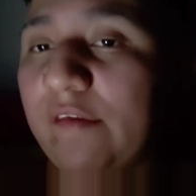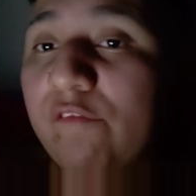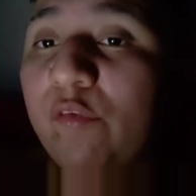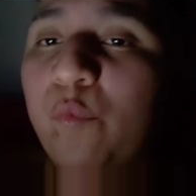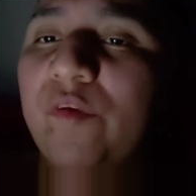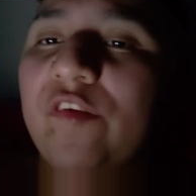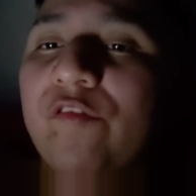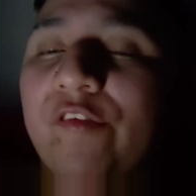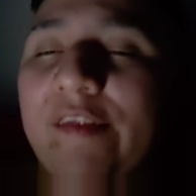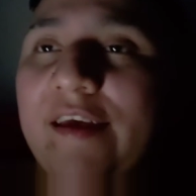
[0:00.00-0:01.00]
and the
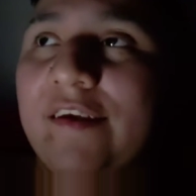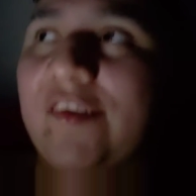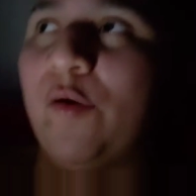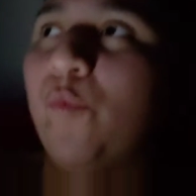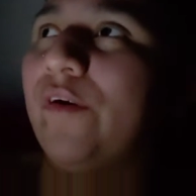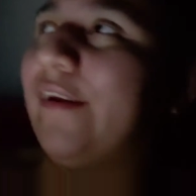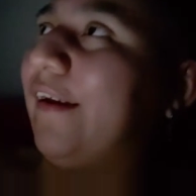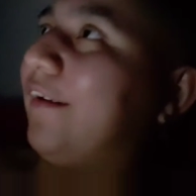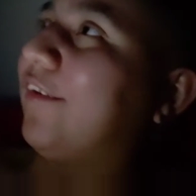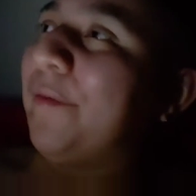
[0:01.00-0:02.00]
reason for that is I want
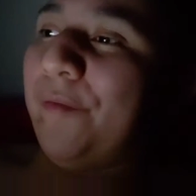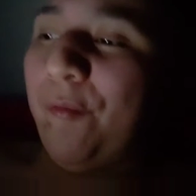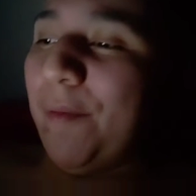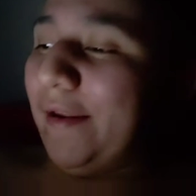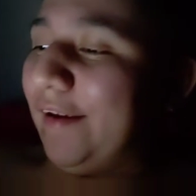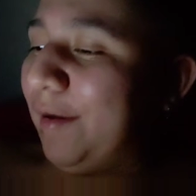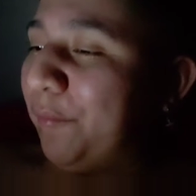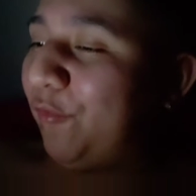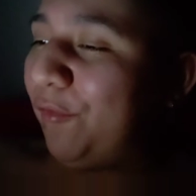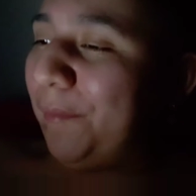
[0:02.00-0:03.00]
it so nobody
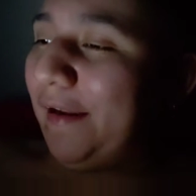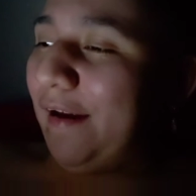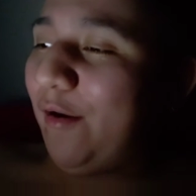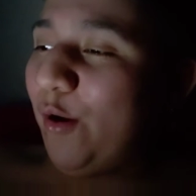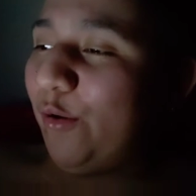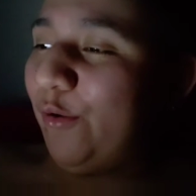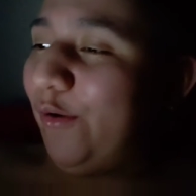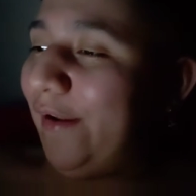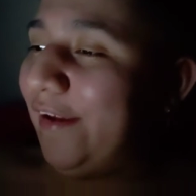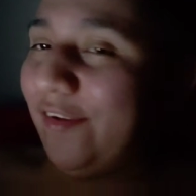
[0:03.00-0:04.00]
coming for me like, oh, you're
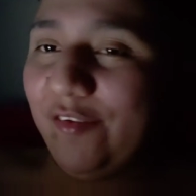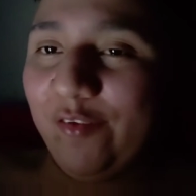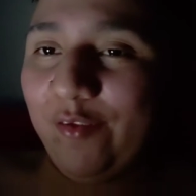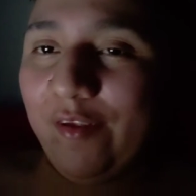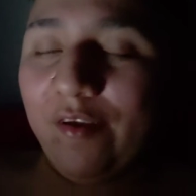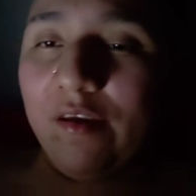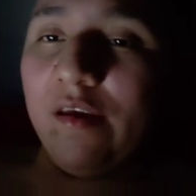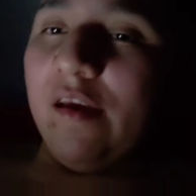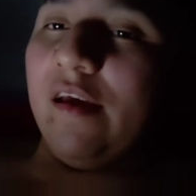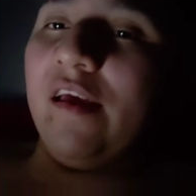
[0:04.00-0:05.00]
lazy.
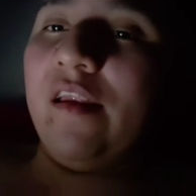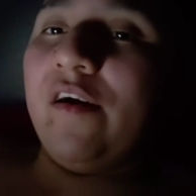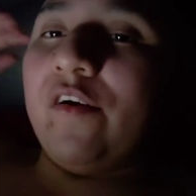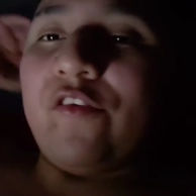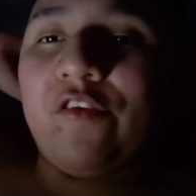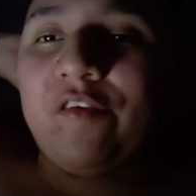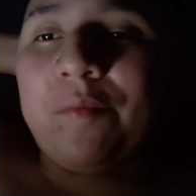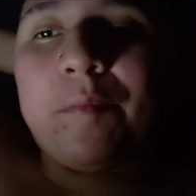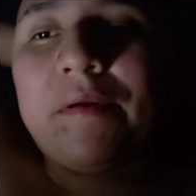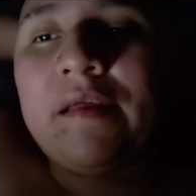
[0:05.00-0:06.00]
Nah,
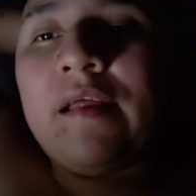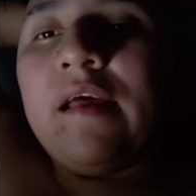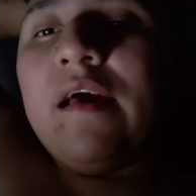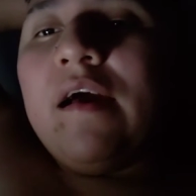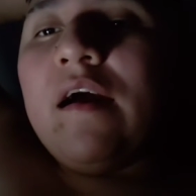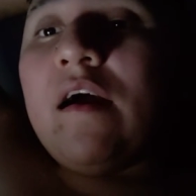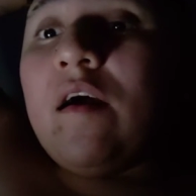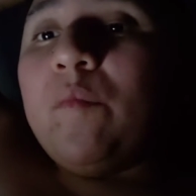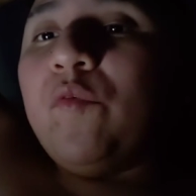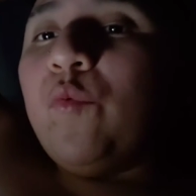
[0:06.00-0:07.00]
trust me, man,
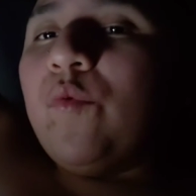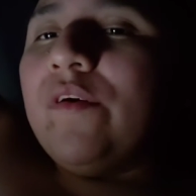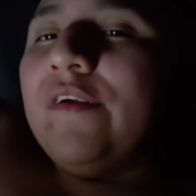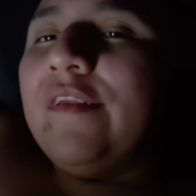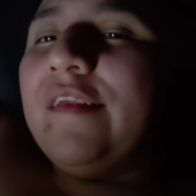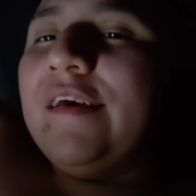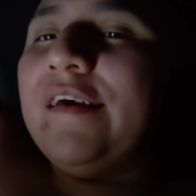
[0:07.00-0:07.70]
I'm the one